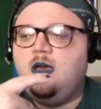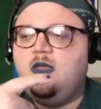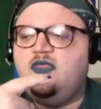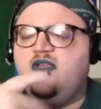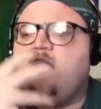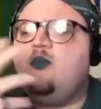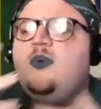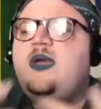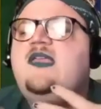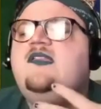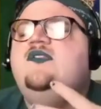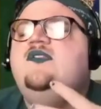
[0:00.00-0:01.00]
there are
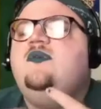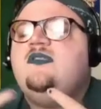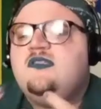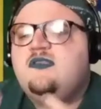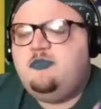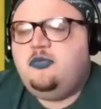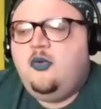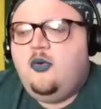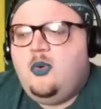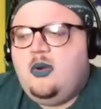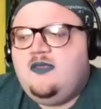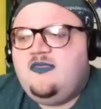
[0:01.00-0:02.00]
ways to
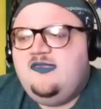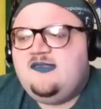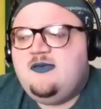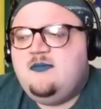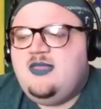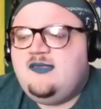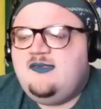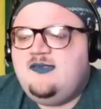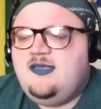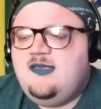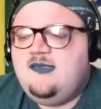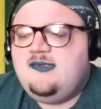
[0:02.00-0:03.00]
explore these
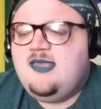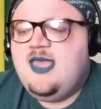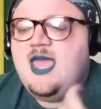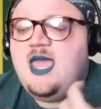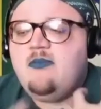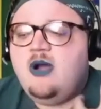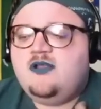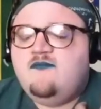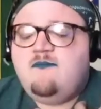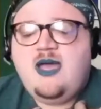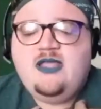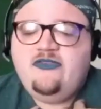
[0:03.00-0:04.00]
complexities, and part of
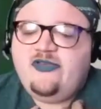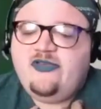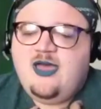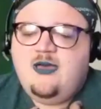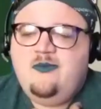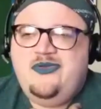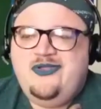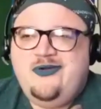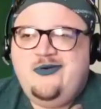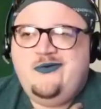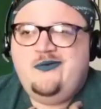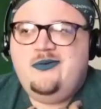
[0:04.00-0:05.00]
my job,
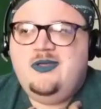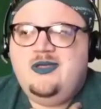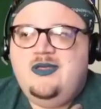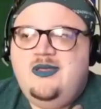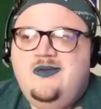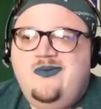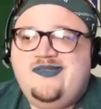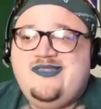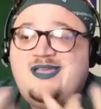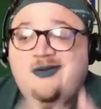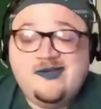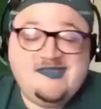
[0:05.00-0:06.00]
was
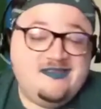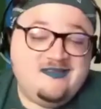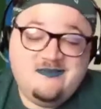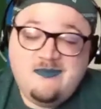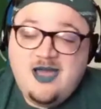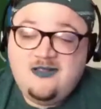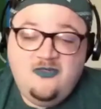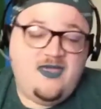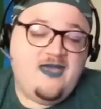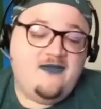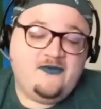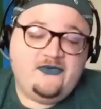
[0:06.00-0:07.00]
I always needed to model
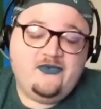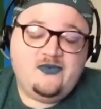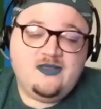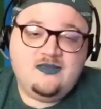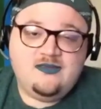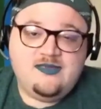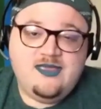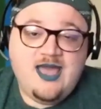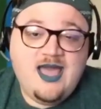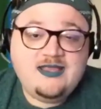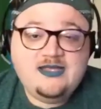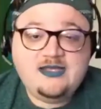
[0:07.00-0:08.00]
that for students. Like
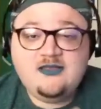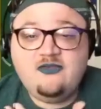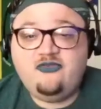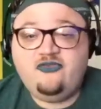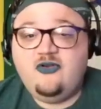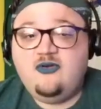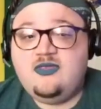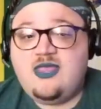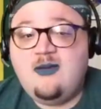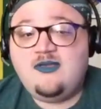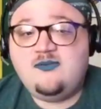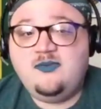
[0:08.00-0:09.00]
I needed to show that
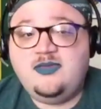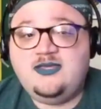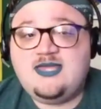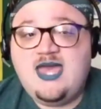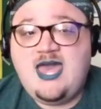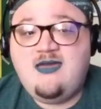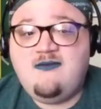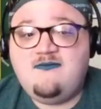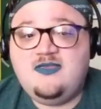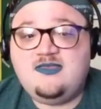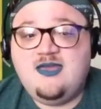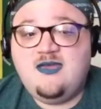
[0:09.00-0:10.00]
I was willing to have
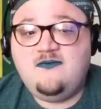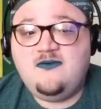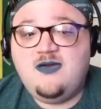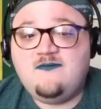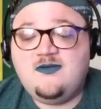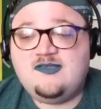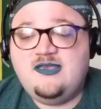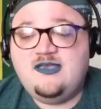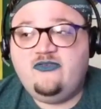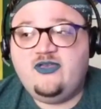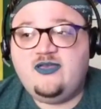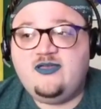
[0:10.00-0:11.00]
the tough
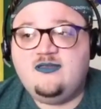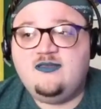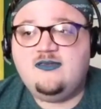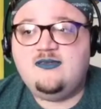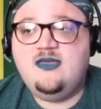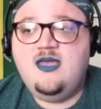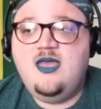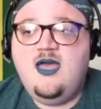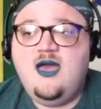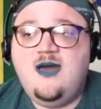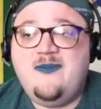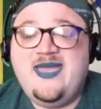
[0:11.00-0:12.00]
conversations
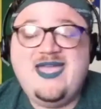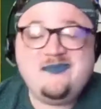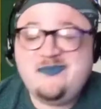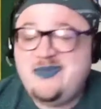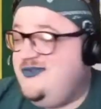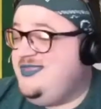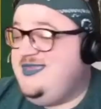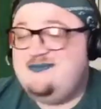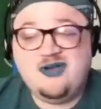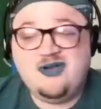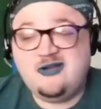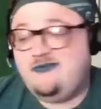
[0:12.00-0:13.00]
and be really
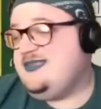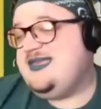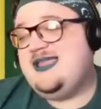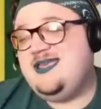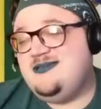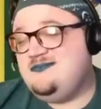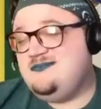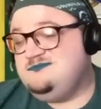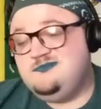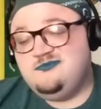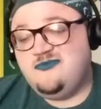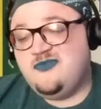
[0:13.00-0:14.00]
imperfect at it,
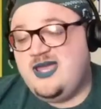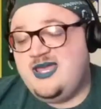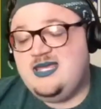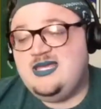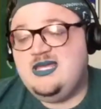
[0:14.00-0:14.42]
right?